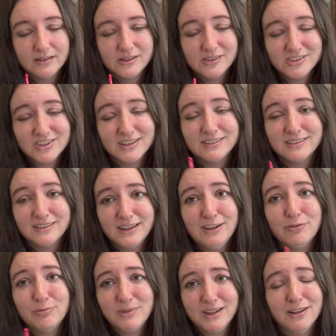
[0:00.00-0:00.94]
Just
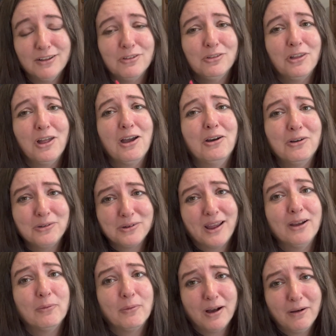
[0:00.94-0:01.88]
leave me alone.
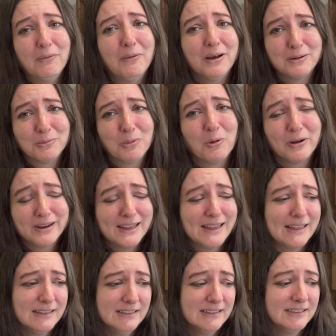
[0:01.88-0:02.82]
I want one morning.